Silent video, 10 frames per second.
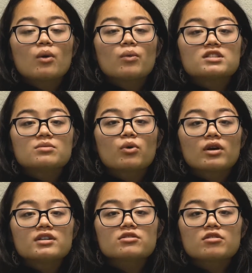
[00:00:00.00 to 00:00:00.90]
What's
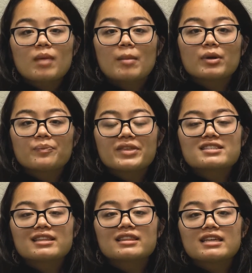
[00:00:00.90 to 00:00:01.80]
important to remember
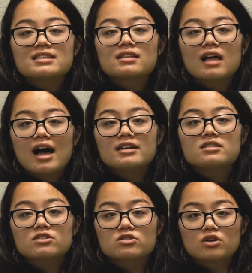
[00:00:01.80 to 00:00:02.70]
is that these
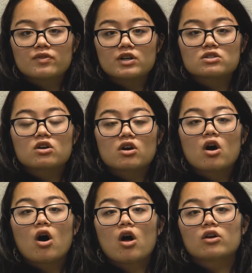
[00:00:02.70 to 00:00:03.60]
clients and servers
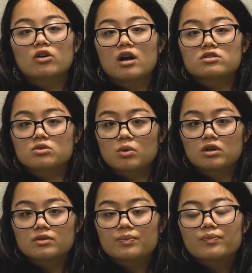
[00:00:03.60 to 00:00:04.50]
are all across the
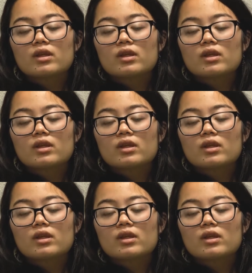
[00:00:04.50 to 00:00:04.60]
world.